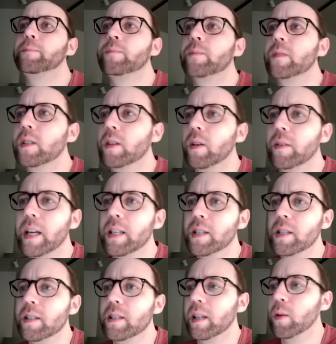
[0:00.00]
So that's
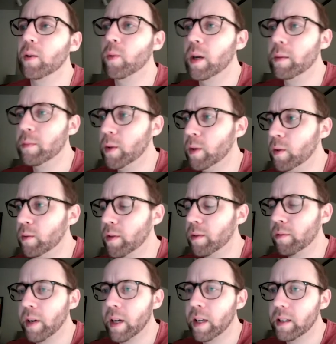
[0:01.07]
just like a one move
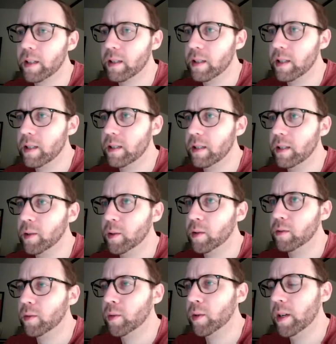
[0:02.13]
threat that's easy to
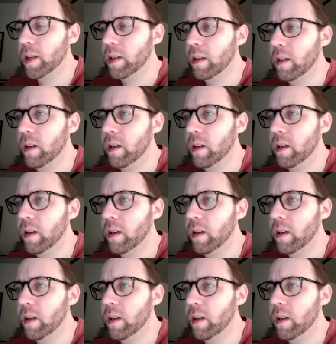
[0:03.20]
avoid.